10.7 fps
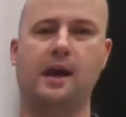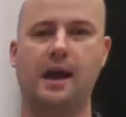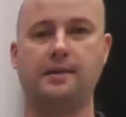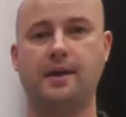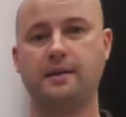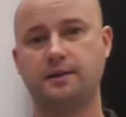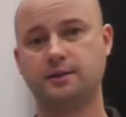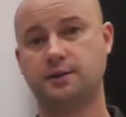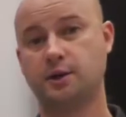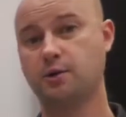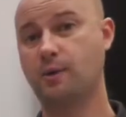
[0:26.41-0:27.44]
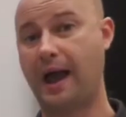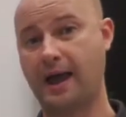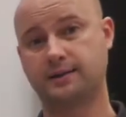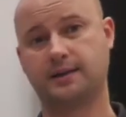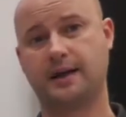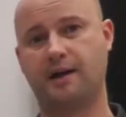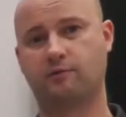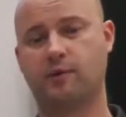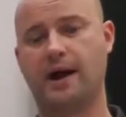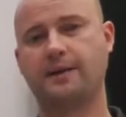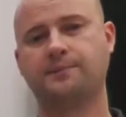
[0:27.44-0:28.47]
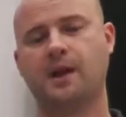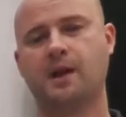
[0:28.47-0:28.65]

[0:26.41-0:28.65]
And then there's the new ActiNav way,